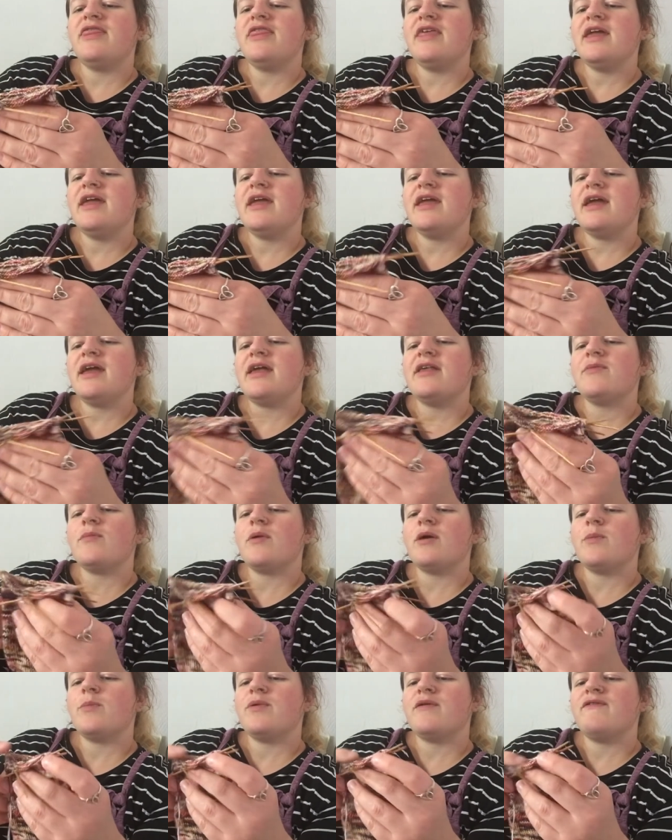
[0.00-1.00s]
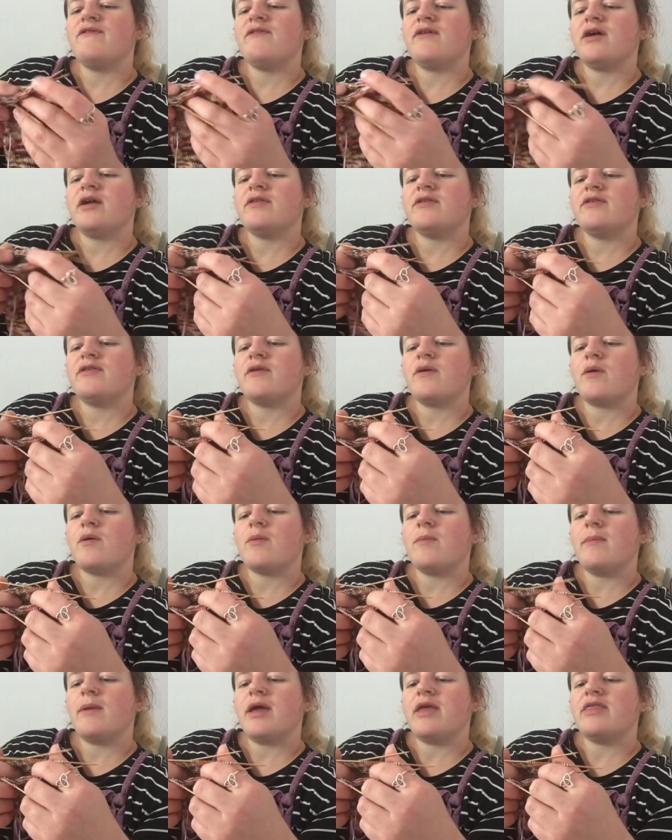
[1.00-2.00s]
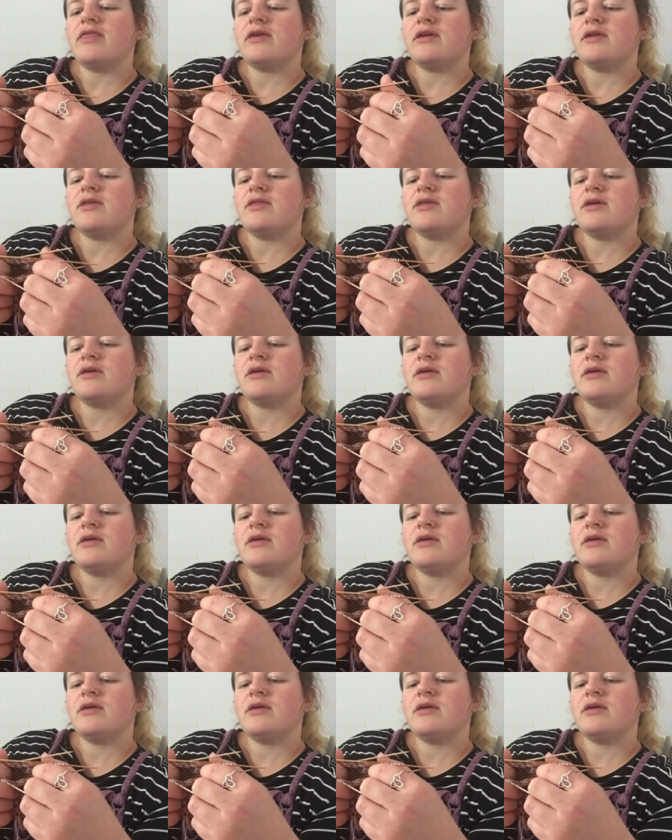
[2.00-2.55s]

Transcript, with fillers: think is my preferred sock method.